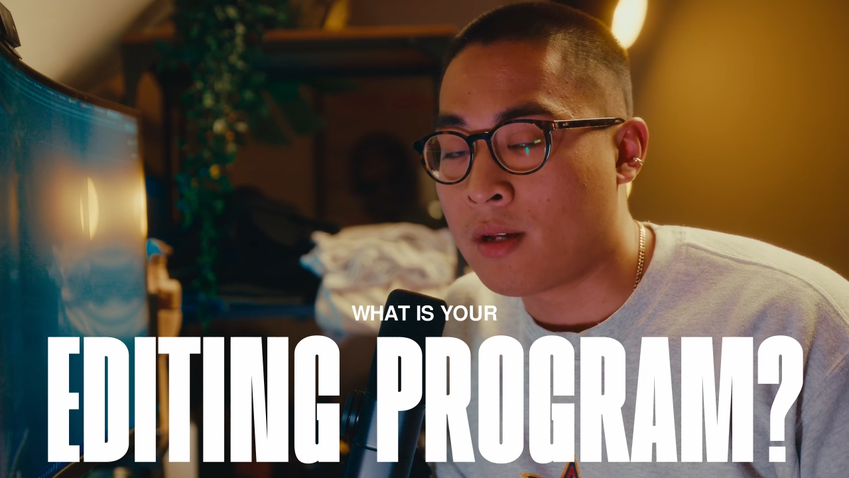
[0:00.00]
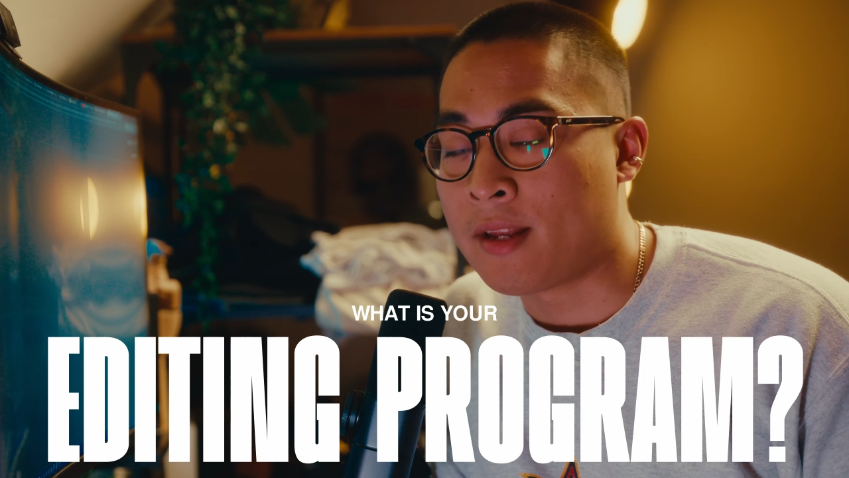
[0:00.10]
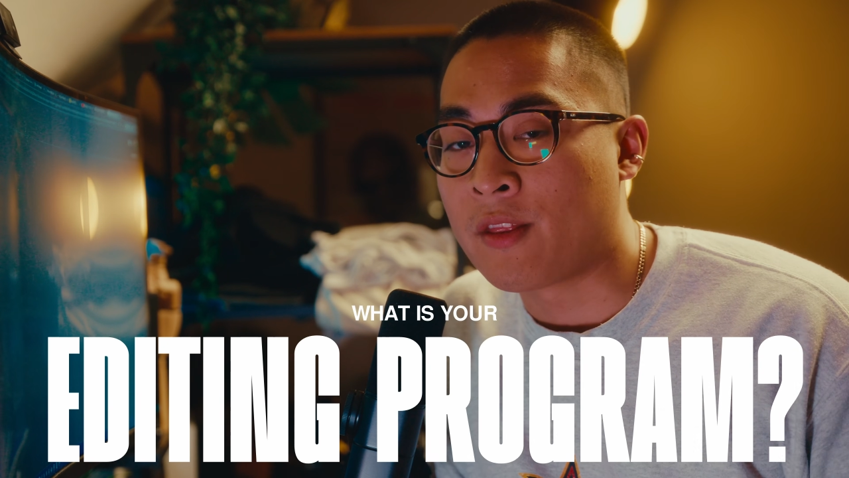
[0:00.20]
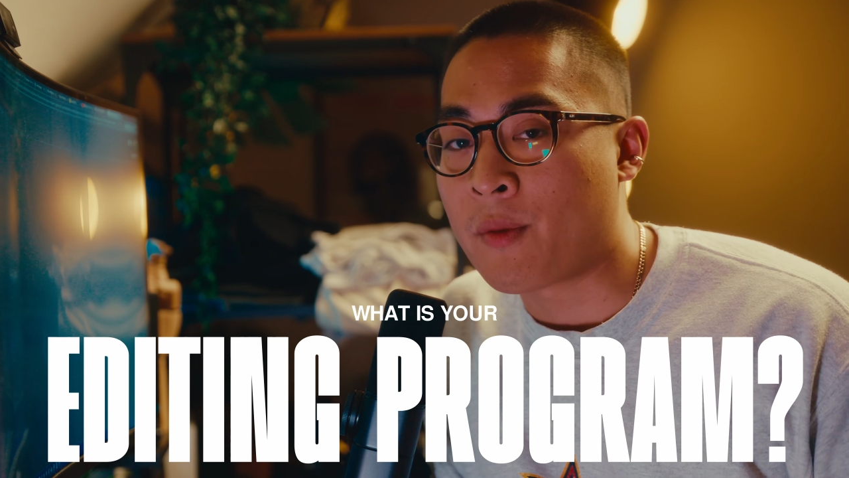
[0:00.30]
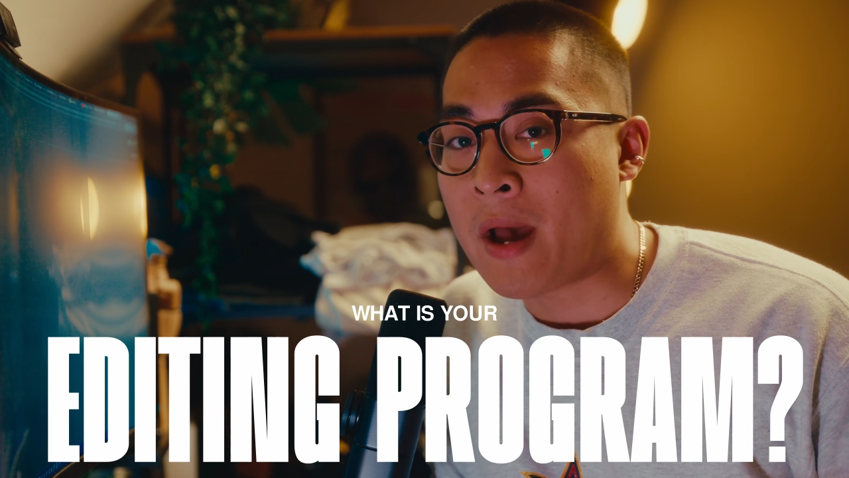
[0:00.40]
And
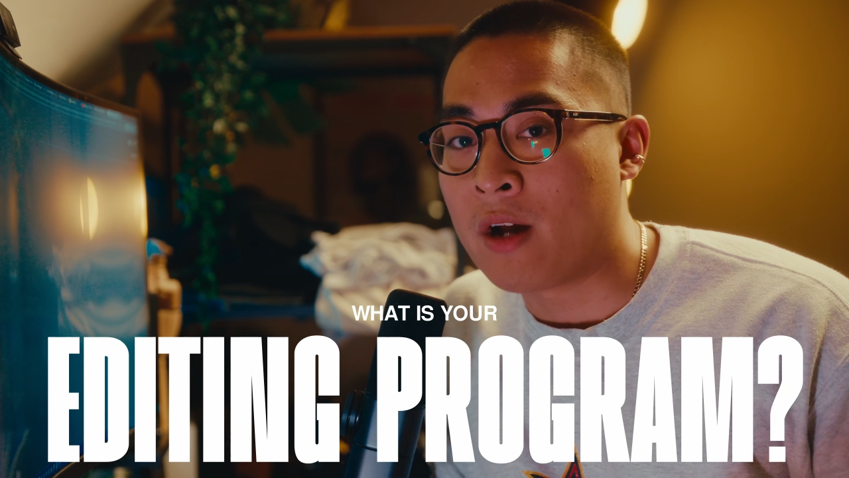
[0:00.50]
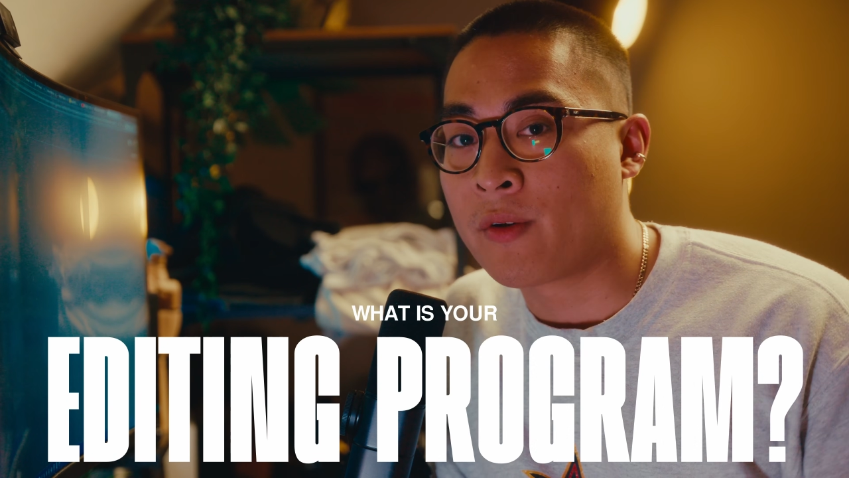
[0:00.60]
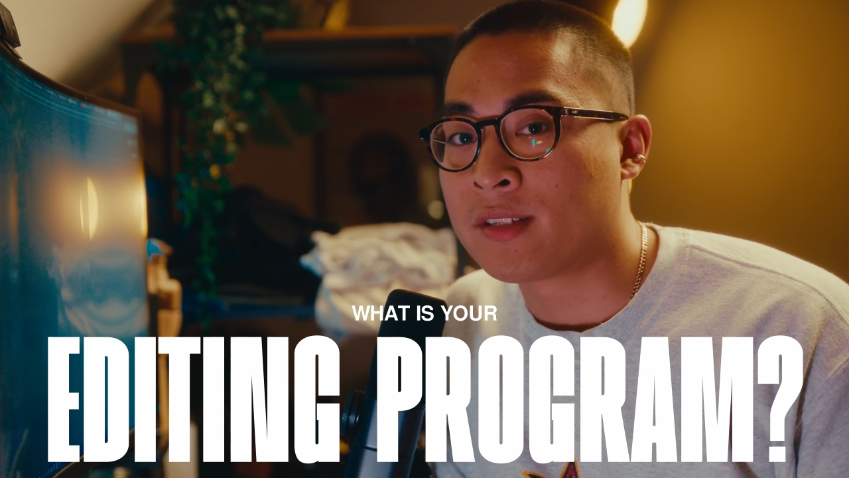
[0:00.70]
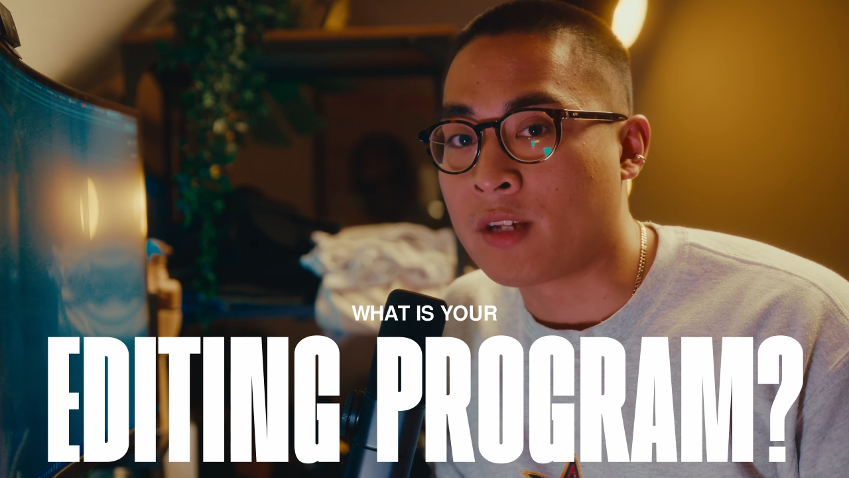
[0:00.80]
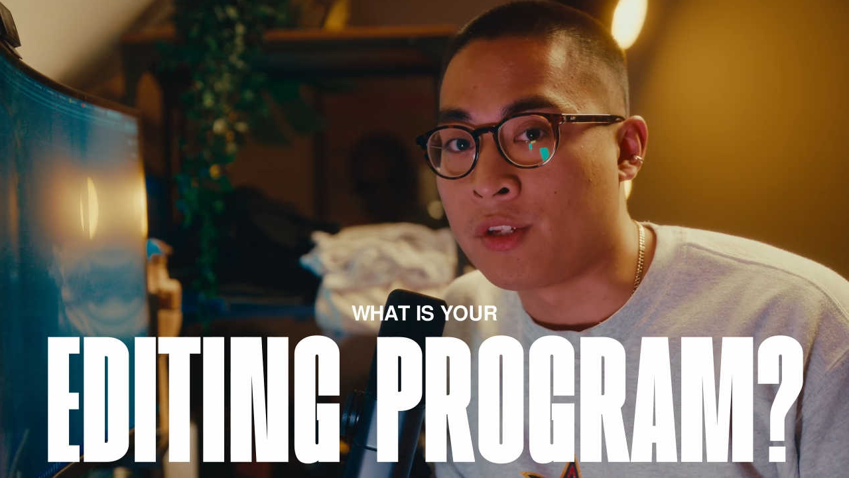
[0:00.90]
now the
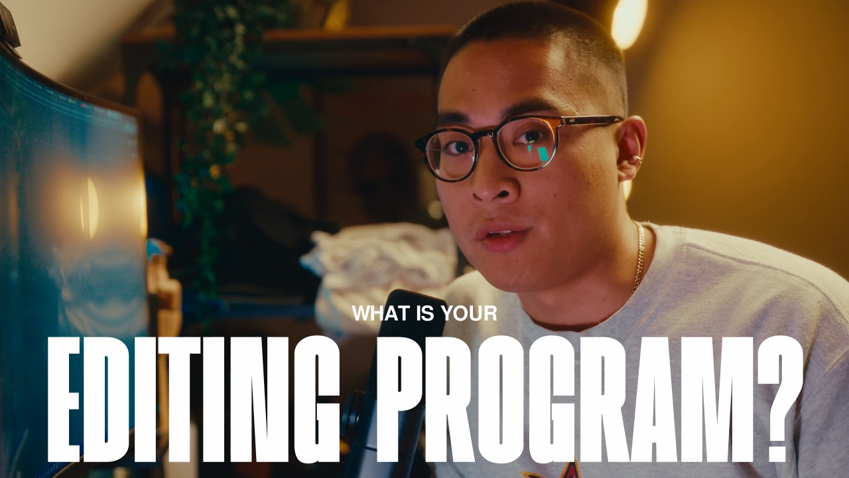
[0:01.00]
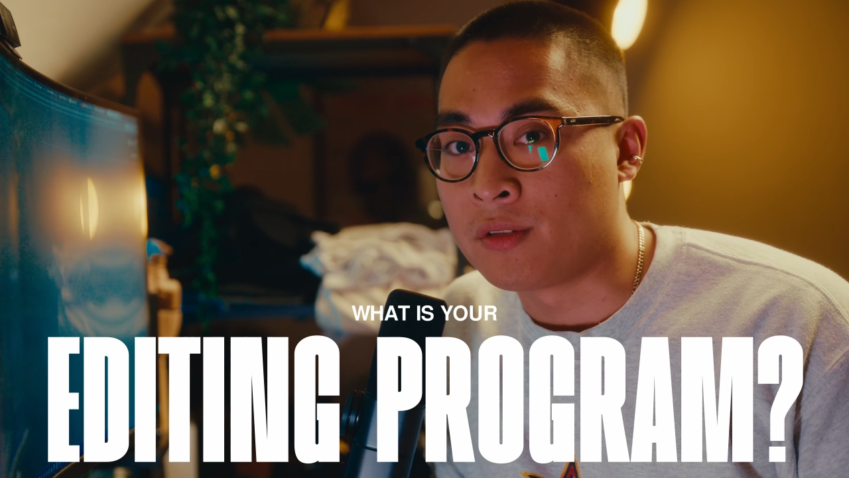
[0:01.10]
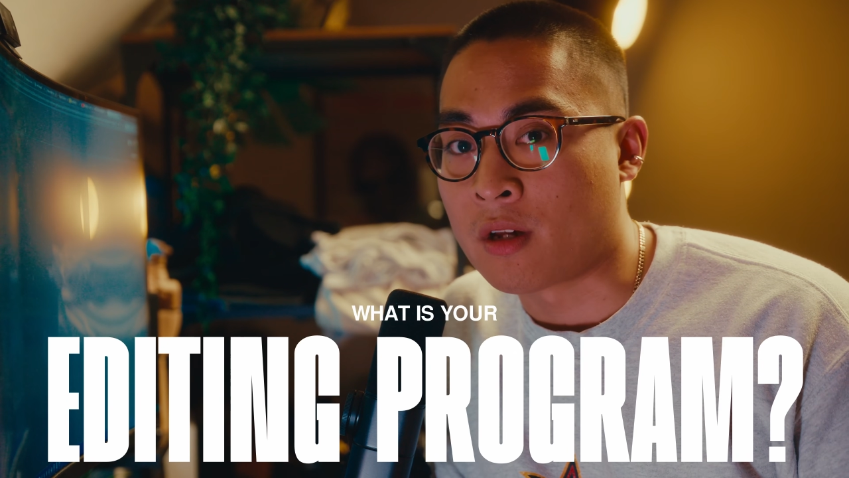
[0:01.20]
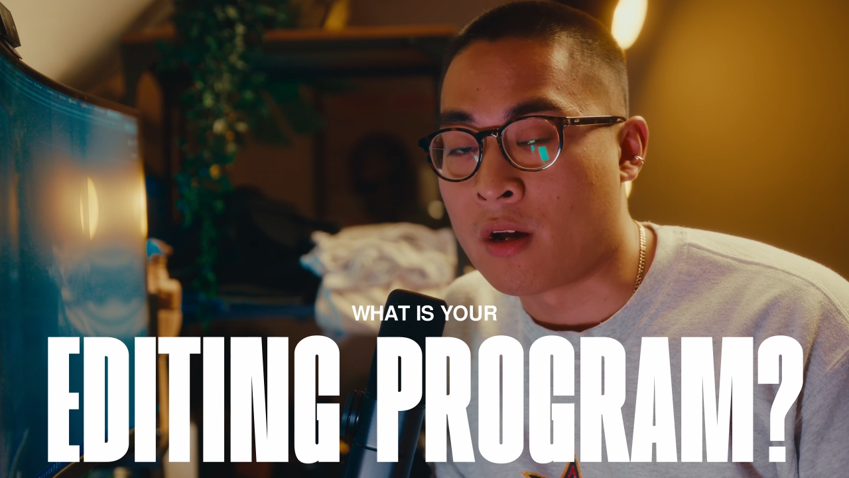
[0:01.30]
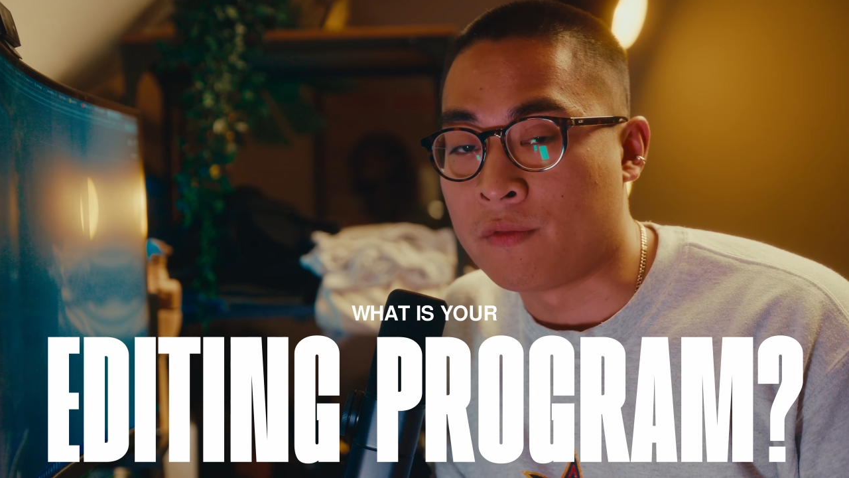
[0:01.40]
Powergrades that I use
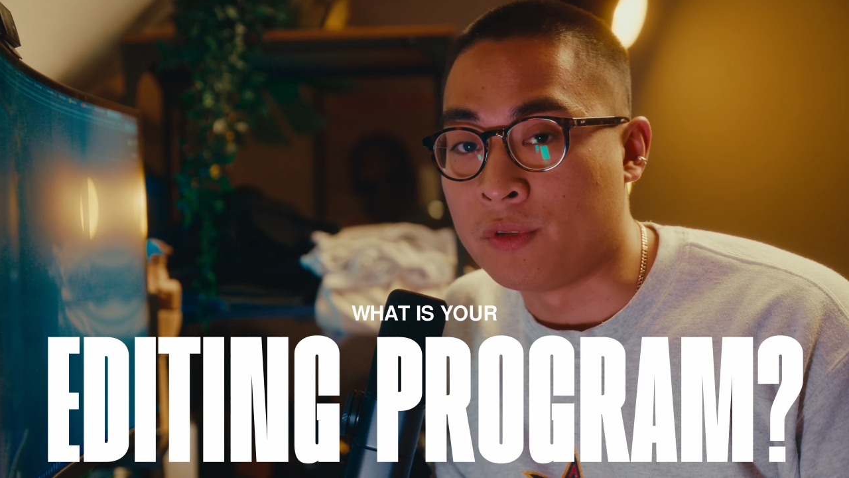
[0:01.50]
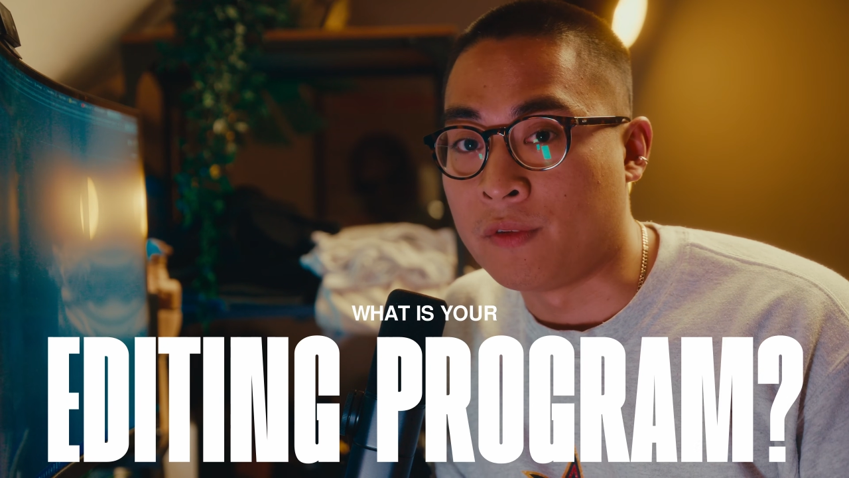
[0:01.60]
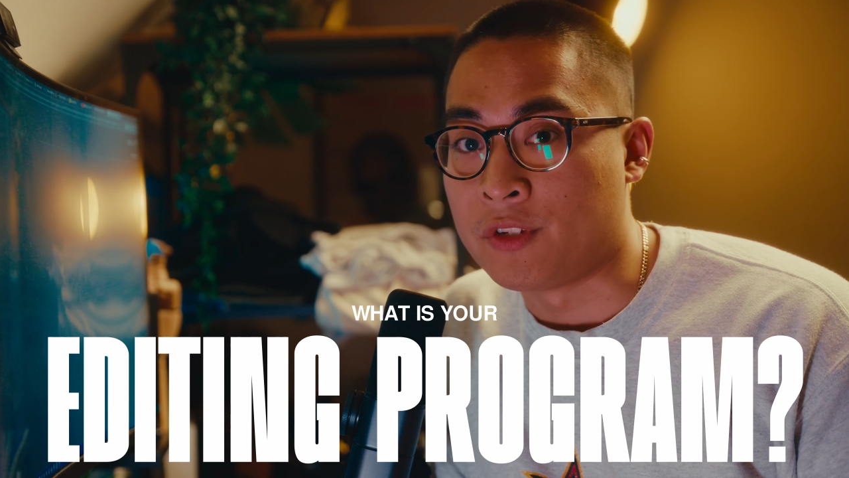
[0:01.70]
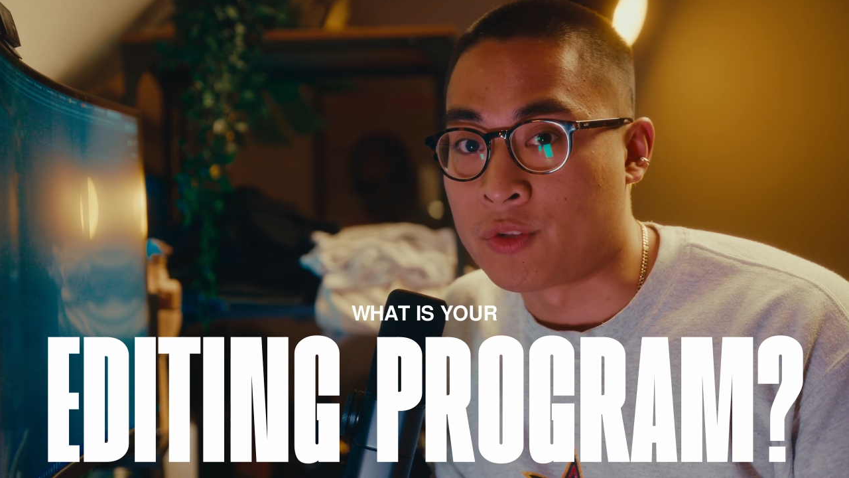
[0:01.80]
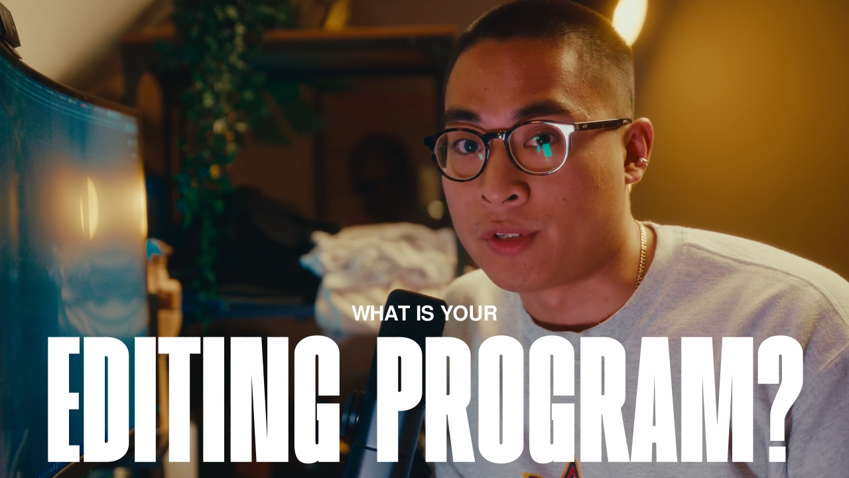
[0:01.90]
are for
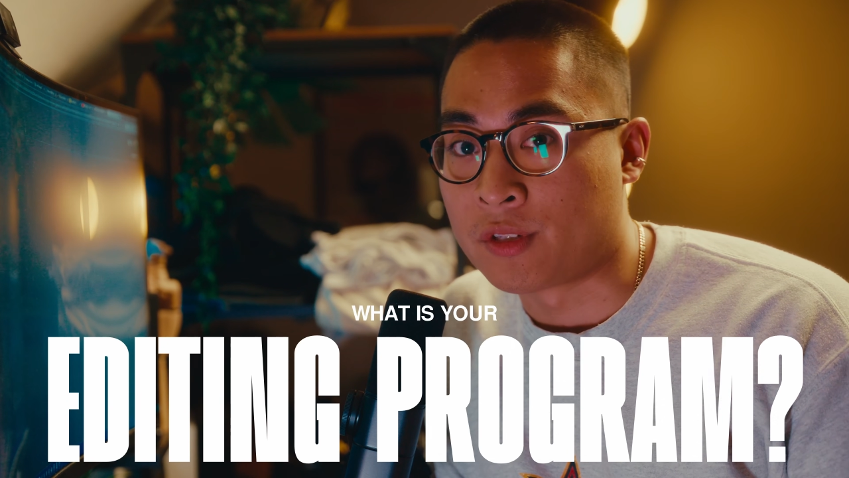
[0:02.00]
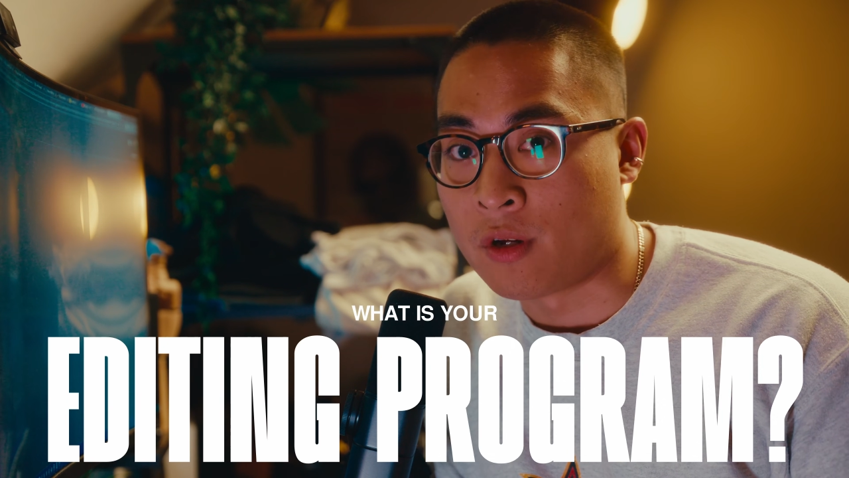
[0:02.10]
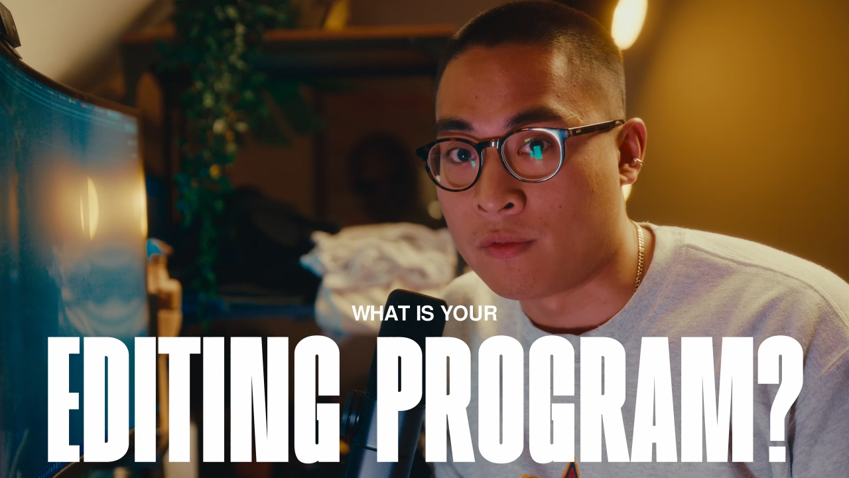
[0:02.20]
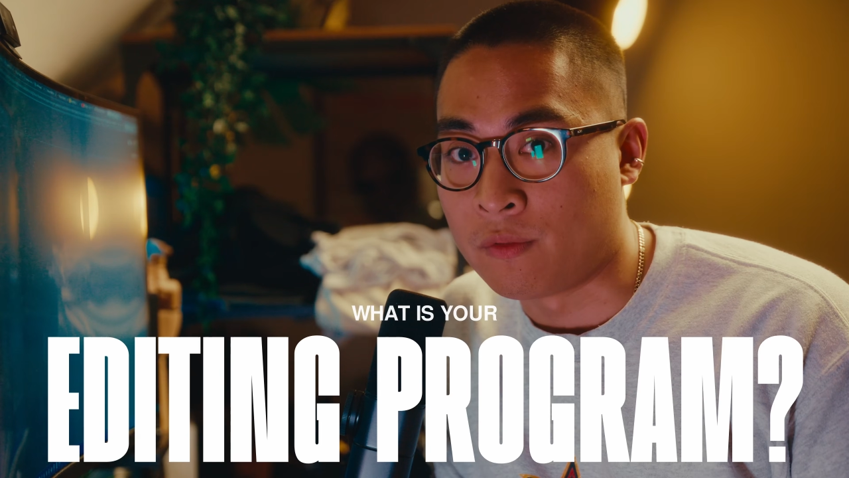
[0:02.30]
Davinci Resolve,